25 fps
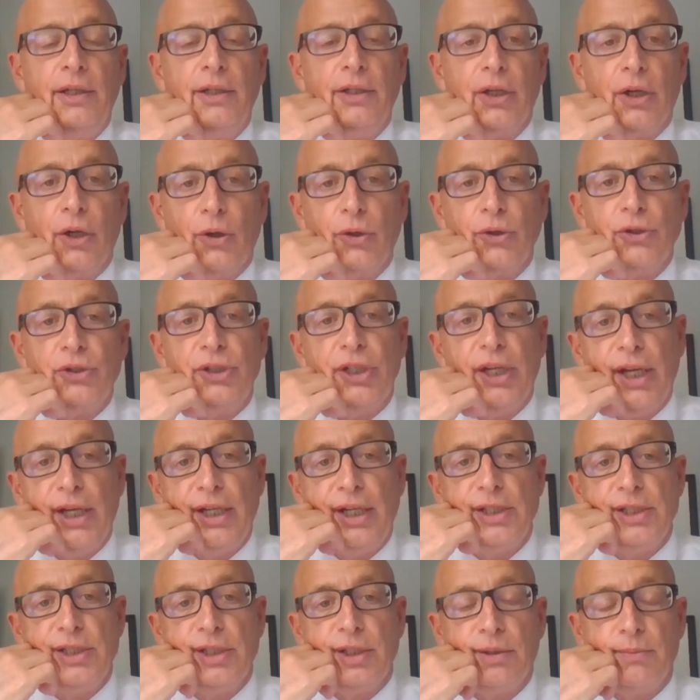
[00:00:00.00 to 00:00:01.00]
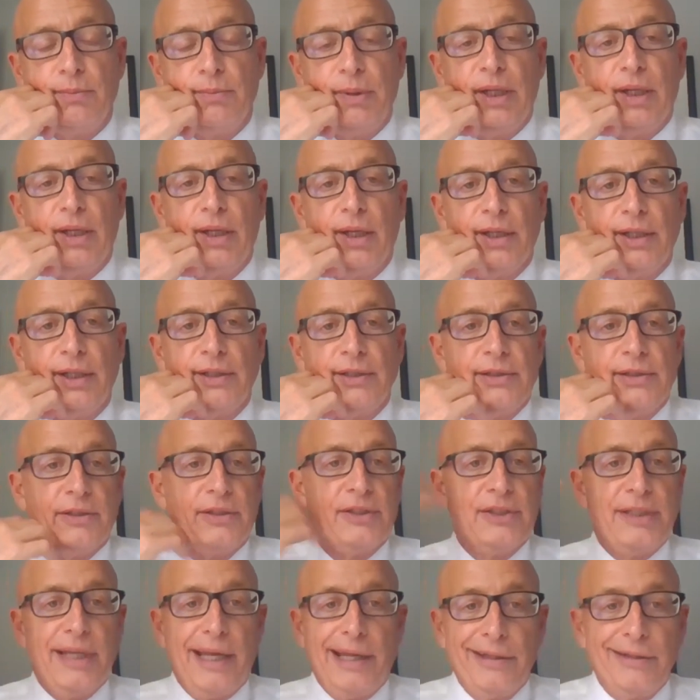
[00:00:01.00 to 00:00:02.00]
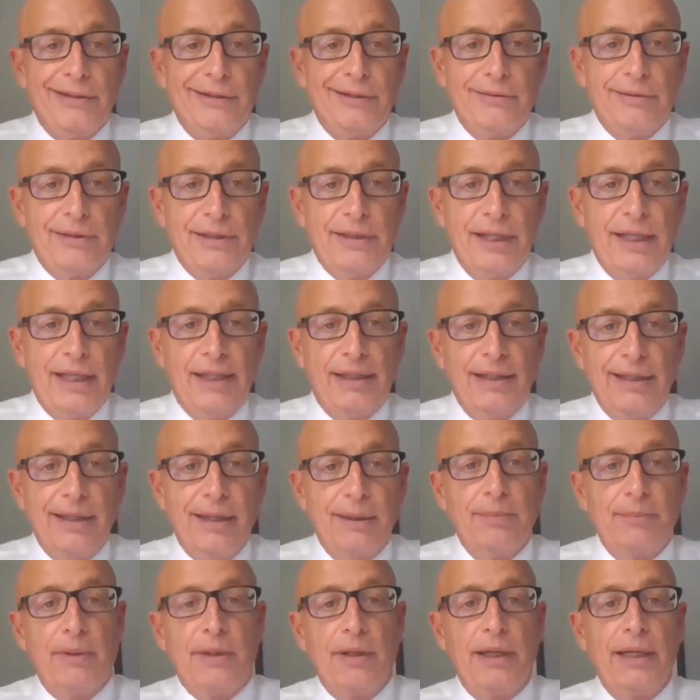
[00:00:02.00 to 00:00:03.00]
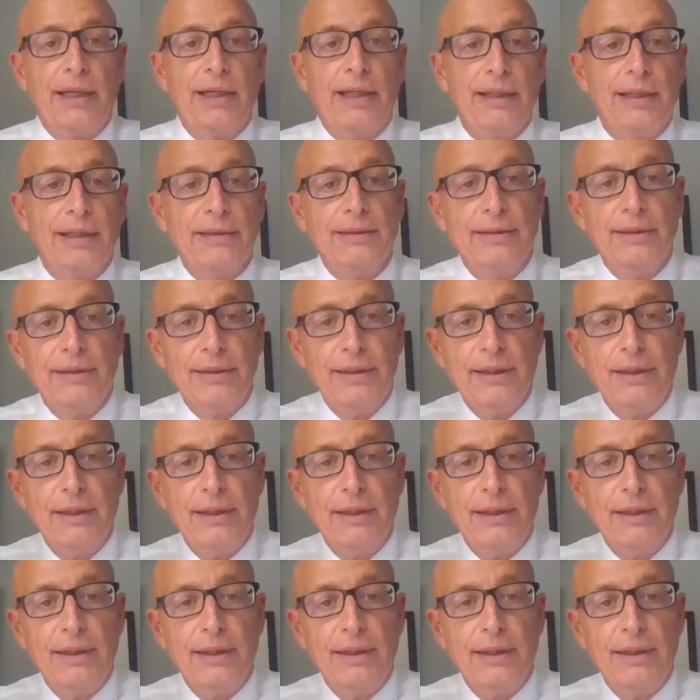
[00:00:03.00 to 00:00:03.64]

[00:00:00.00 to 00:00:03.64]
negotiation because the seller really had the upper hand.